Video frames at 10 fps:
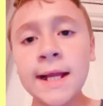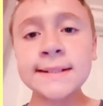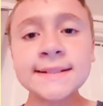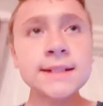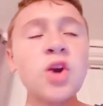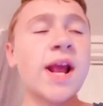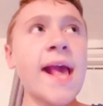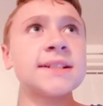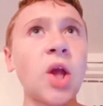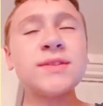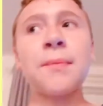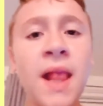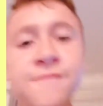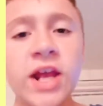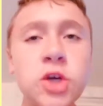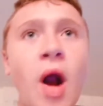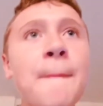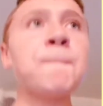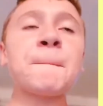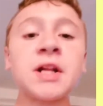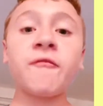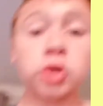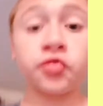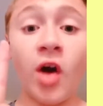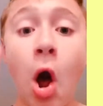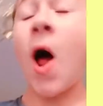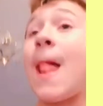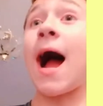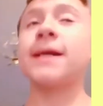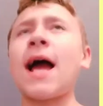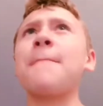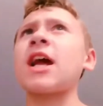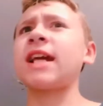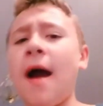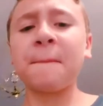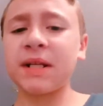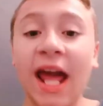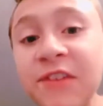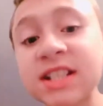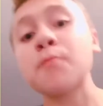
Okay, so I sped this video up, but first of all, like, I'm getting up and having some